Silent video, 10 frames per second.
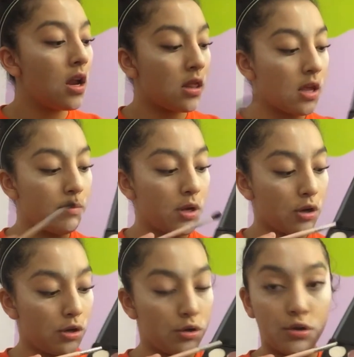I think I'm
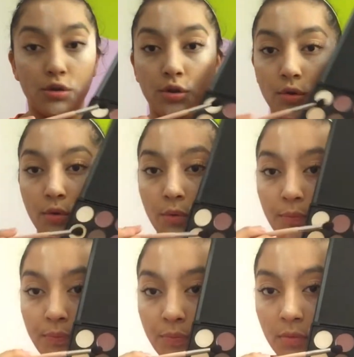gonna do
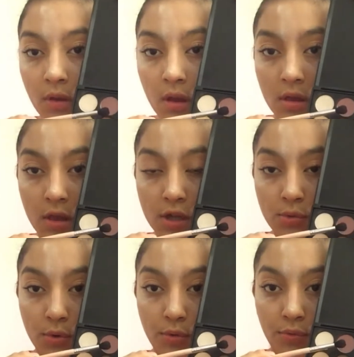this
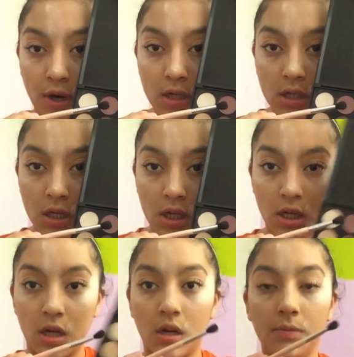one right
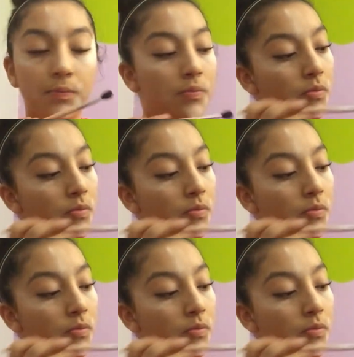here.